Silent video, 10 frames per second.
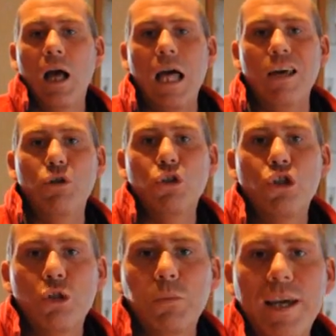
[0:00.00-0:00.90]
Hello
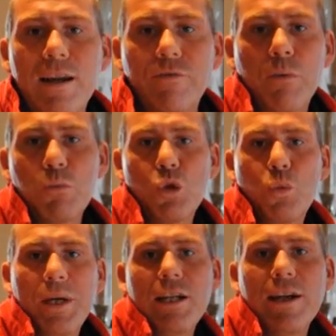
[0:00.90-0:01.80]
YouTube, Kent from
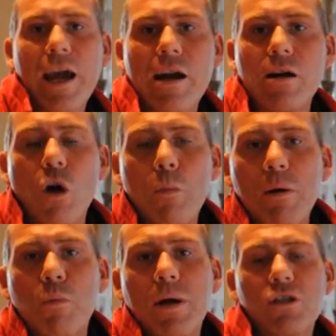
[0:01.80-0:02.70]
Sweden here. Hope
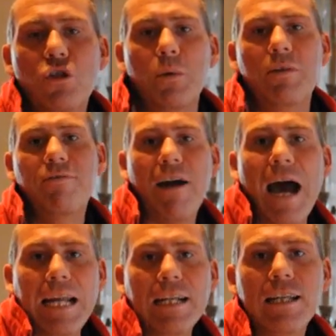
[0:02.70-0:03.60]
everyone is doing
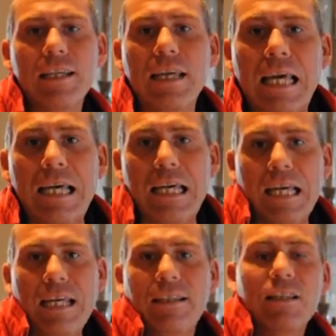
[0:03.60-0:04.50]
fine.
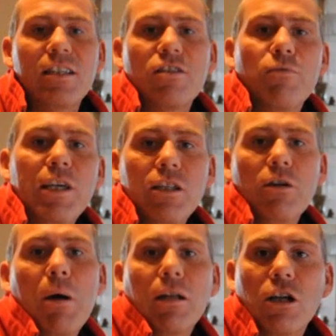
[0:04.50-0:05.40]
This is a video
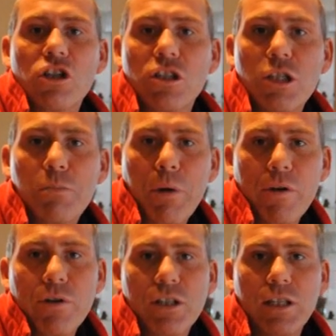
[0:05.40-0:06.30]
about
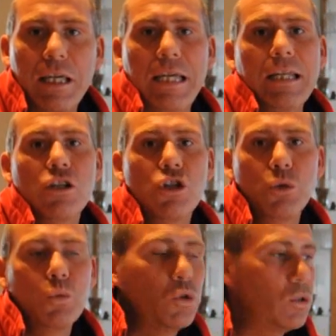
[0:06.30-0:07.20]
conspiracy
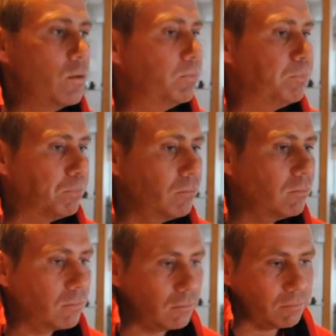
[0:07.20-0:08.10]
news.
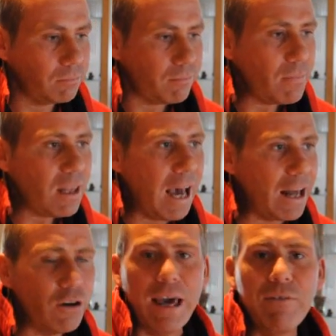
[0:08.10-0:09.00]
I
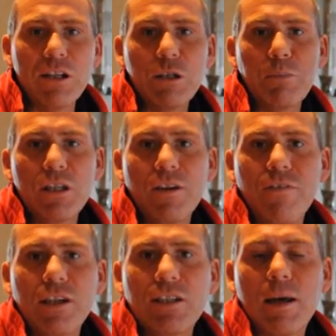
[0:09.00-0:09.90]
don't have any
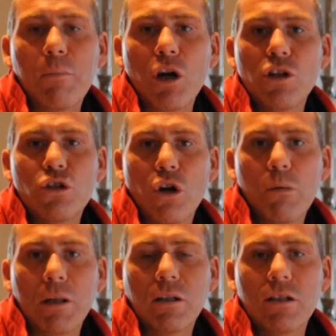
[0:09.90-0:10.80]
specifics. I'm going to talk
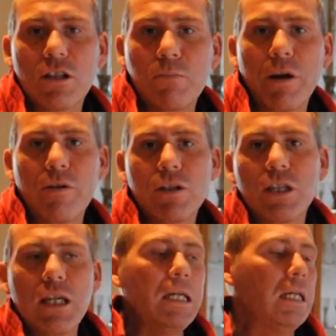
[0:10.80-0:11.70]
about
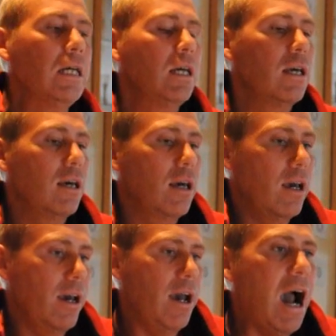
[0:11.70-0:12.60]
conspiracy.
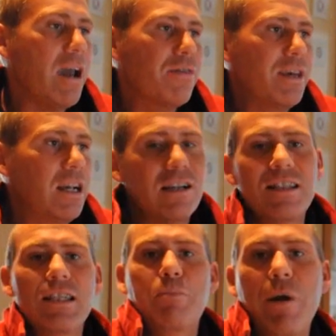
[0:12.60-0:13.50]
Uh, I think
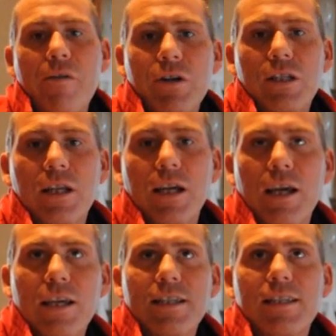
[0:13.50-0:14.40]
conspiracy
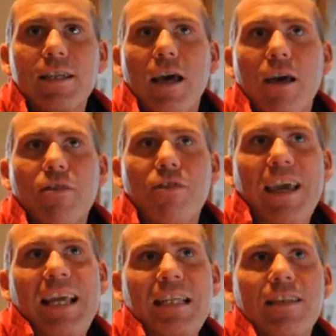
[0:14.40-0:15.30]
is
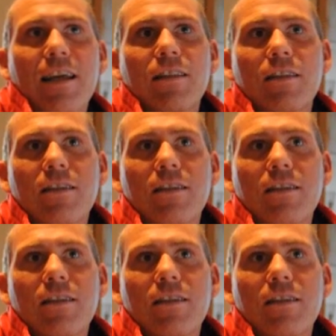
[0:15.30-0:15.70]
things that